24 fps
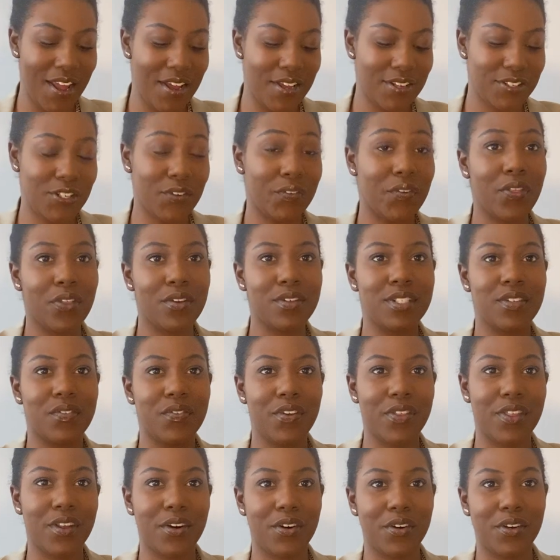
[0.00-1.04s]
So for those of you
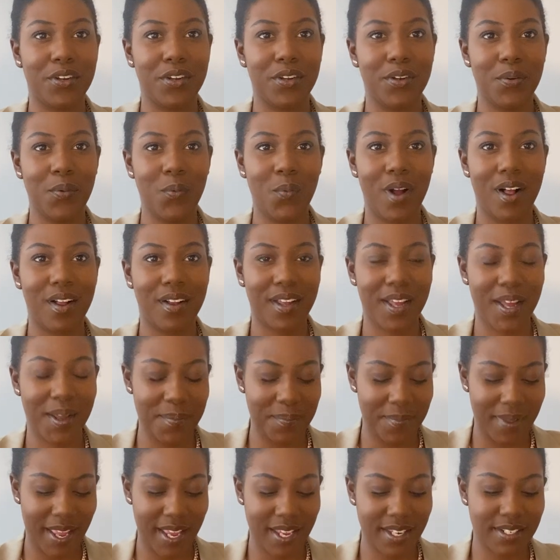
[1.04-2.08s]
that are new, welcome,
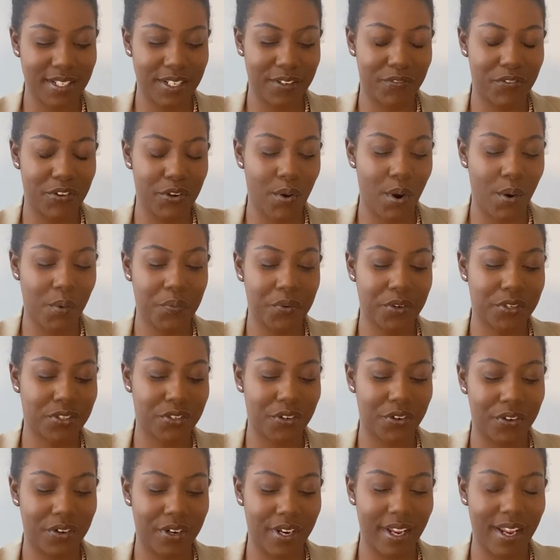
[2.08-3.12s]
and if you are
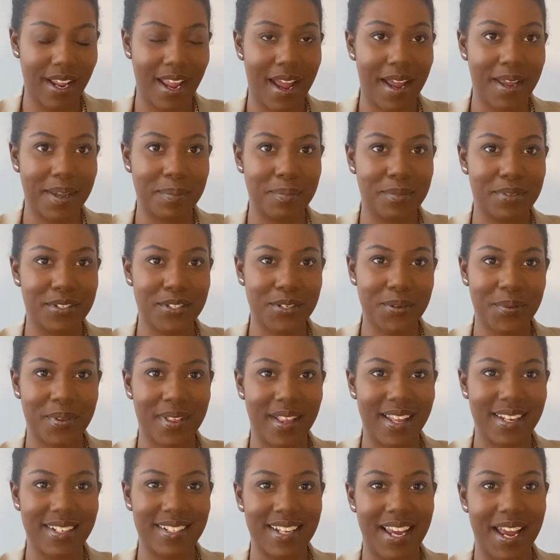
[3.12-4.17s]
returning, I am so
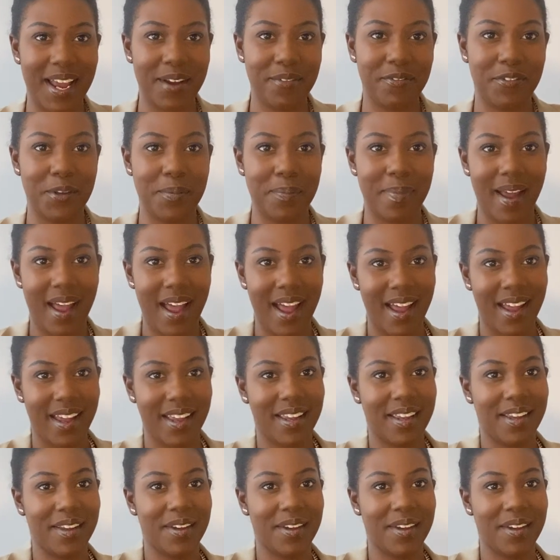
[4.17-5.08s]
glad to have you back.